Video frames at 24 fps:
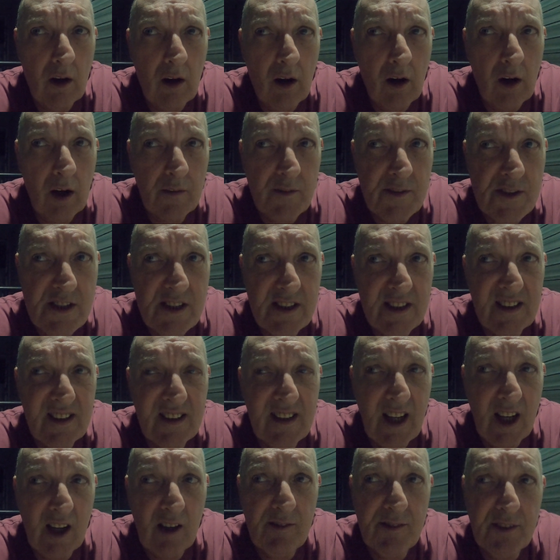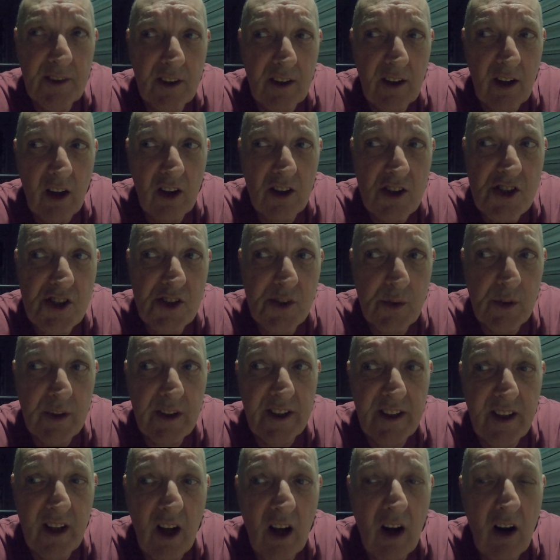I've seen now for the last
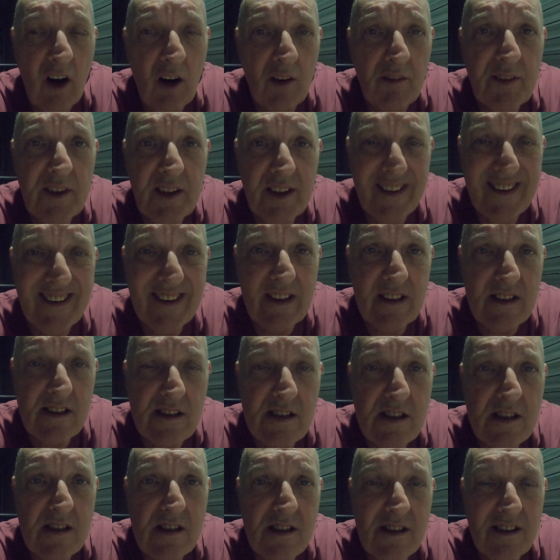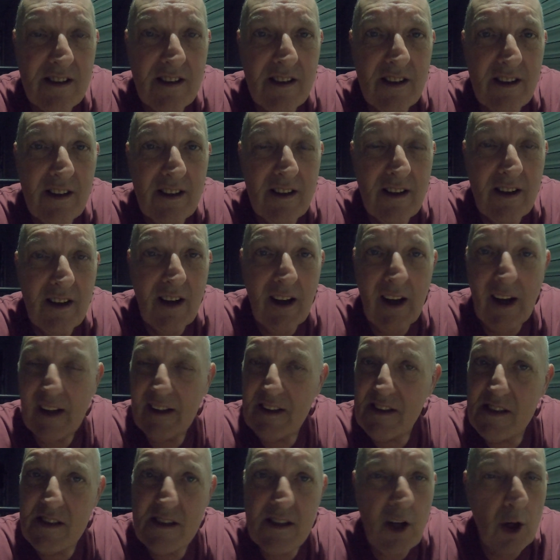3.5 years
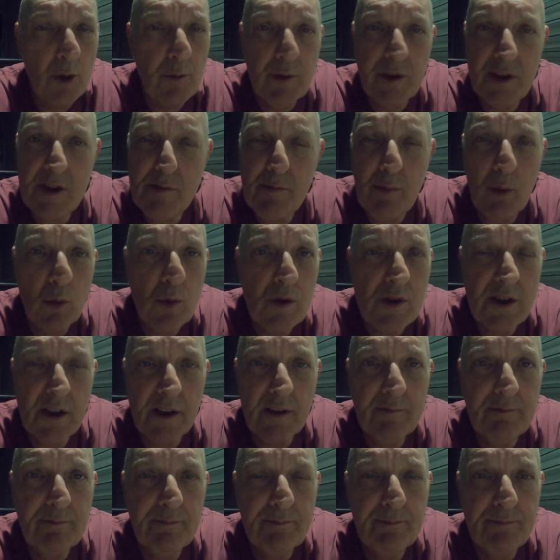and nobody's bought it.